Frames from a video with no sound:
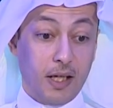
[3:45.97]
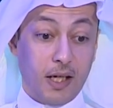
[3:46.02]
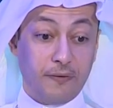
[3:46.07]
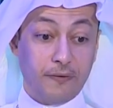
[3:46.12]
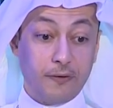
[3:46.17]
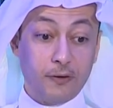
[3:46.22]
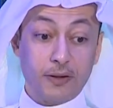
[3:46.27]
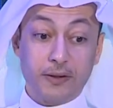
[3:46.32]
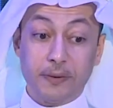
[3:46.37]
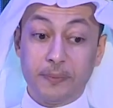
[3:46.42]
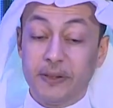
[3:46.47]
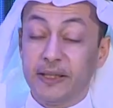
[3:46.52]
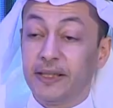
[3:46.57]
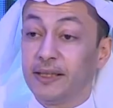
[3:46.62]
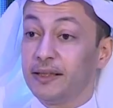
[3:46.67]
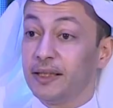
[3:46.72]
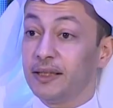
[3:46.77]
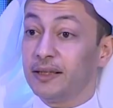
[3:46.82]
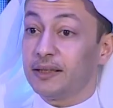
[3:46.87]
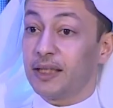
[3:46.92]

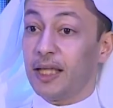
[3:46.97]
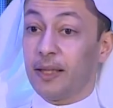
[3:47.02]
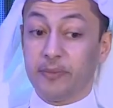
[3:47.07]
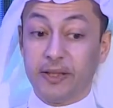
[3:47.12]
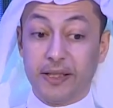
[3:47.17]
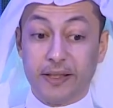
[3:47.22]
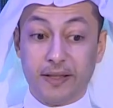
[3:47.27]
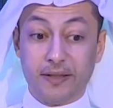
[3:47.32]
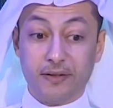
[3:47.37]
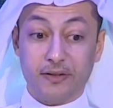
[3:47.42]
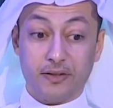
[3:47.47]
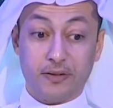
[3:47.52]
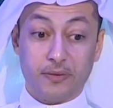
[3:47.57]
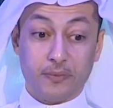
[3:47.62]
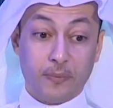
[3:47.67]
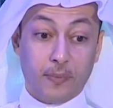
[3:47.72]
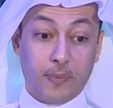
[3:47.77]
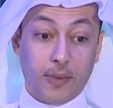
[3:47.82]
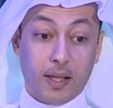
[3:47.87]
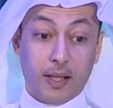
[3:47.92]
affordability,
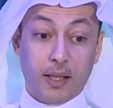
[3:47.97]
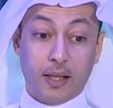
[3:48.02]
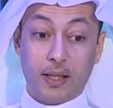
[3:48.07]
timeliness,